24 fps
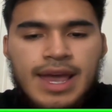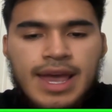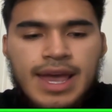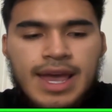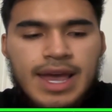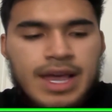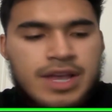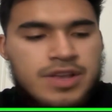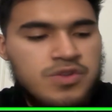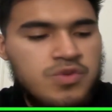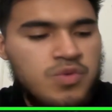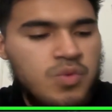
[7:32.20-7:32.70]

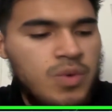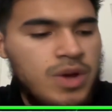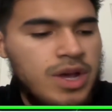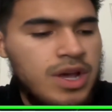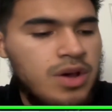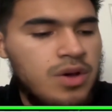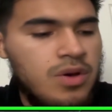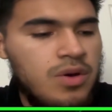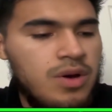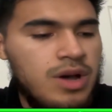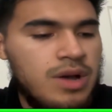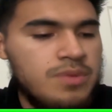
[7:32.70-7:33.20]
as
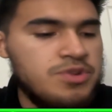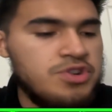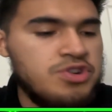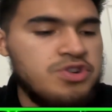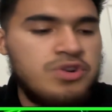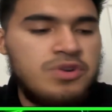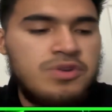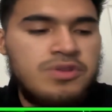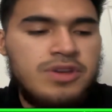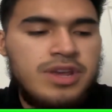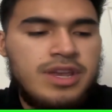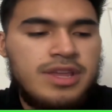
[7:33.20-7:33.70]
well. I'm
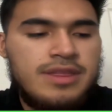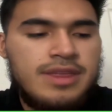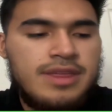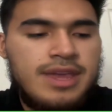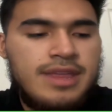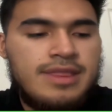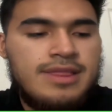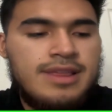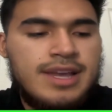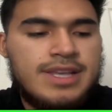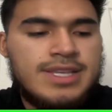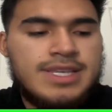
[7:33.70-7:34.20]
sure they,
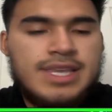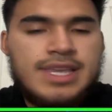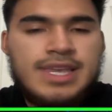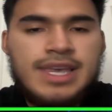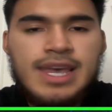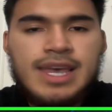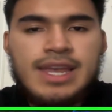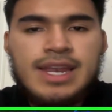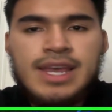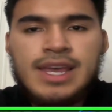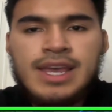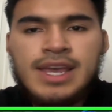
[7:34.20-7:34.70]
they'd like to
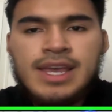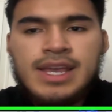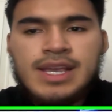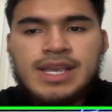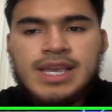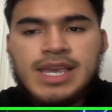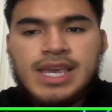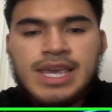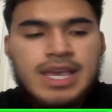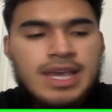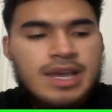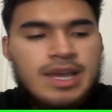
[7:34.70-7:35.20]
get
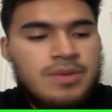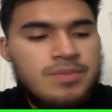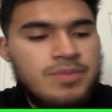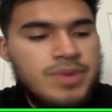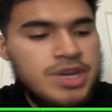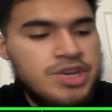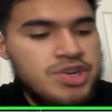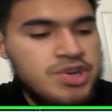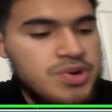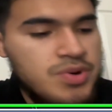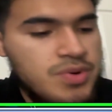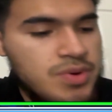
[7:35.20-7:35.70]
Keaton
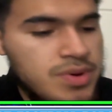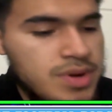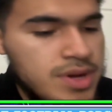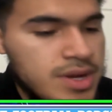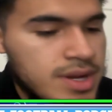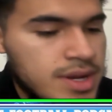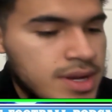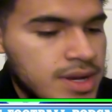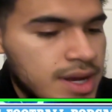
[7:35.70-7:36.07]
Mitchell.